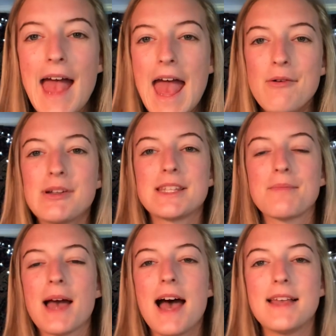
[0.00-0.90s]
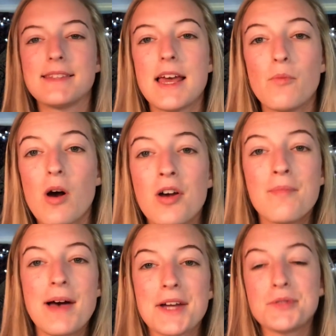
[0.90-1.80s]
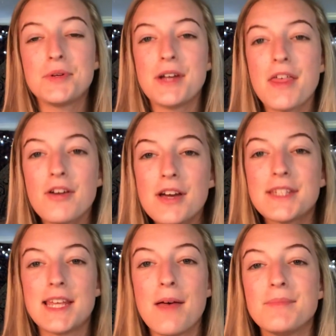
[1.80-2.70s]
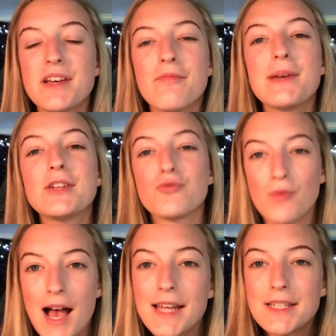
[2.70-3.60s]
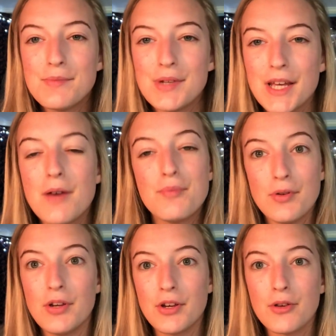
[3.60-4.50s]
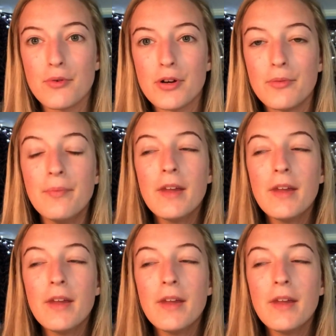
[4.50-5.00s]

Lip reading: Hey, what's up guys, and welcome back to another attempt of me trying to be a beauty guru.